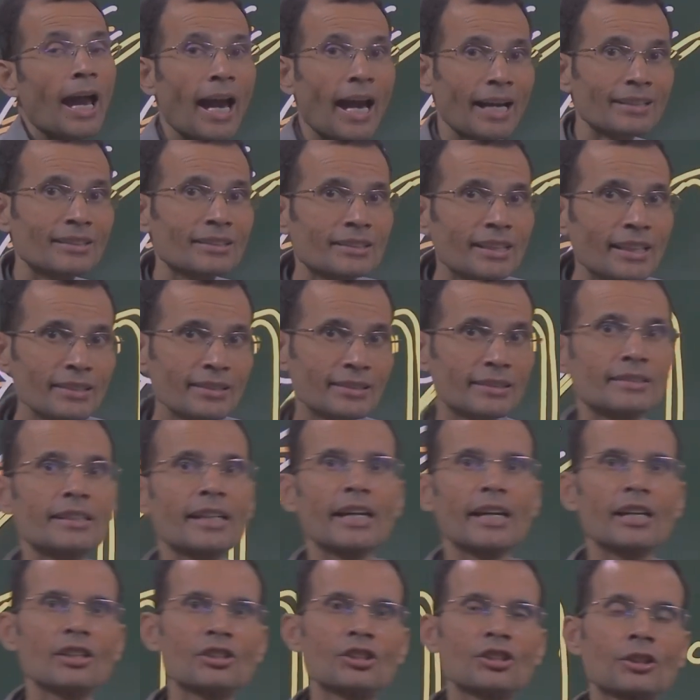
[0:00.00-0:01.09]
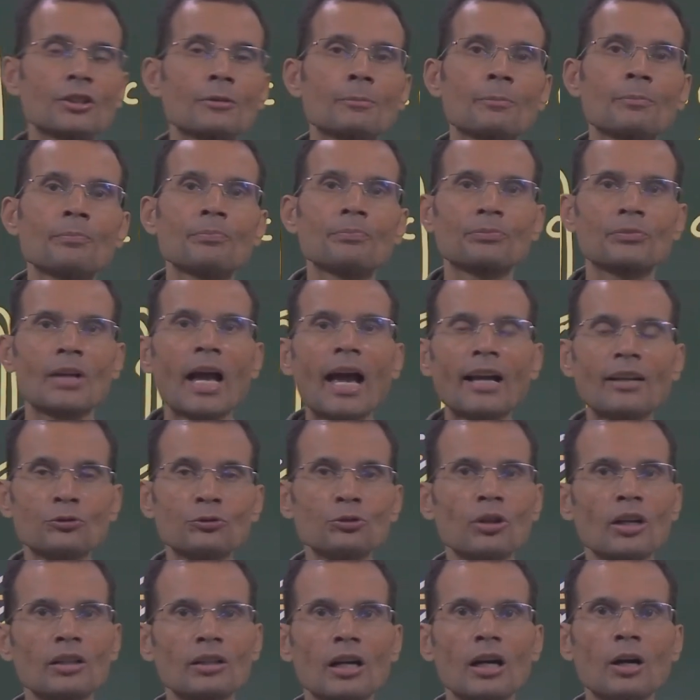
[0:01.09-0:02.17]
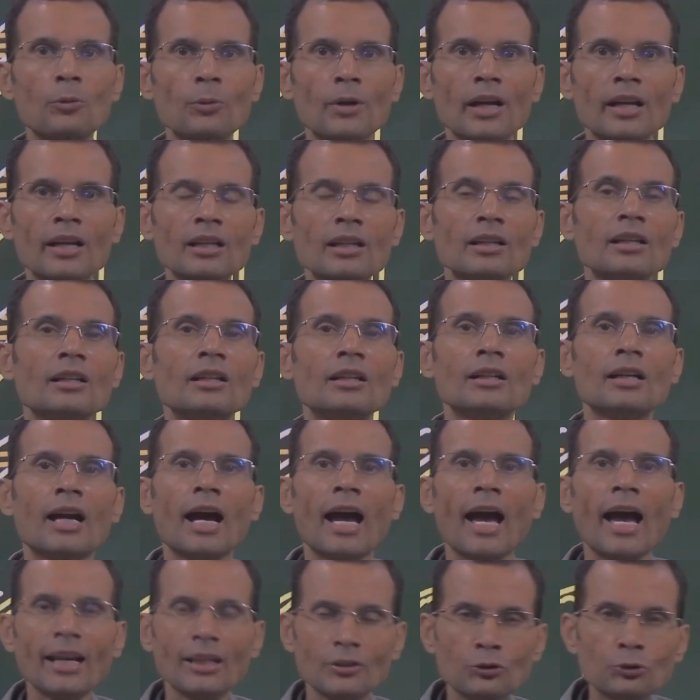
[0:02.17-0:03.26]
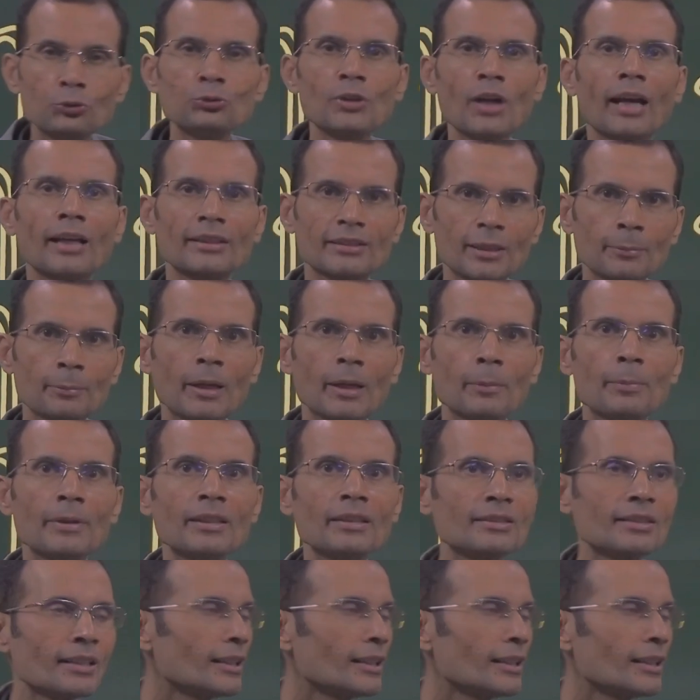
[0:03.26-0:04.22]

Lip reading: At this stage, as you are aware, as soon as the baby is